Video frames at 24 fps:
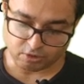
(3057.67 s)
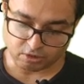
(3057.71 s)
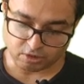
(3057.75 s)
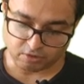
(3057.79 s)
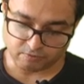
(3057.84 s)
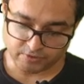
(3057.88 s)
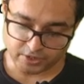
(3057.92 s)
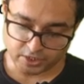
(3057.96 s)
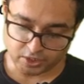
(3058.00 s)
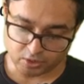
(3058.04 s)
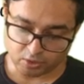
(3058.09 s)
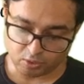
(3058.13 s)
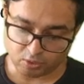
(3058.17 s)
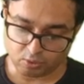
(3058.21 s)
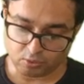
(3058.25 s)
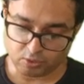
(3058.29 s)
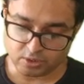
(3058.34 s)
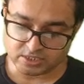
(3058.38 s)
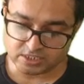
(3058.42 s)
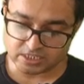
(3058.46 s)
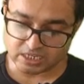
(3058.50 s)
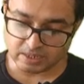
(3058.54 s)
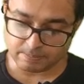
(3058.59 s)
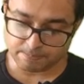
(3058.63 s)
all we know,
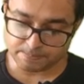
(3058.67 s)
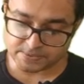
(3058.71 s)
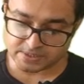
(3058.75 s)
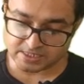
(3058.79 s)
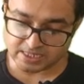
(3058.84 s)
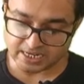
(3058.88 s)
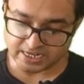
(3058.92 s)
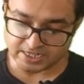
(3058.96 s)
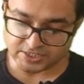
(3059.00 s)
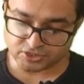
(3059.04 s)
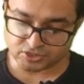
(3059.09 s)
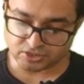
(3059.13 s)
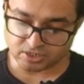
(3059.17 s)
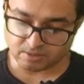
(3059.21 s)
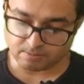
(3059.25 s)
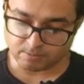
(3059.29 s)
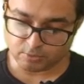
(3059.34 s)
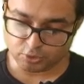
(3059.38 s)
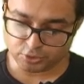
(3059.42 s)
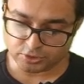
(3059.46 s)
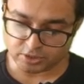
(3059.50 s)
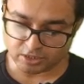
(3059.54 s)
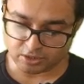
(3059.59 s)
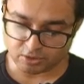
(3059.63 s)
it's ipsilateral
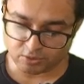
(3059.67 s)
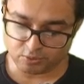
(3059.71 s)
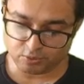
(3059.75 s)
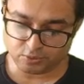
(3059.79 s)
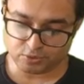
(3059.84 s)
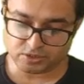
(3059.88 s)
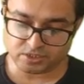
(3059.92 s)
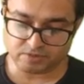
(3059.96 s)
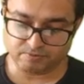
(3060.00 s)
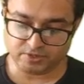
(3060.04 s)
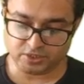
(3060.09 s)
motor loss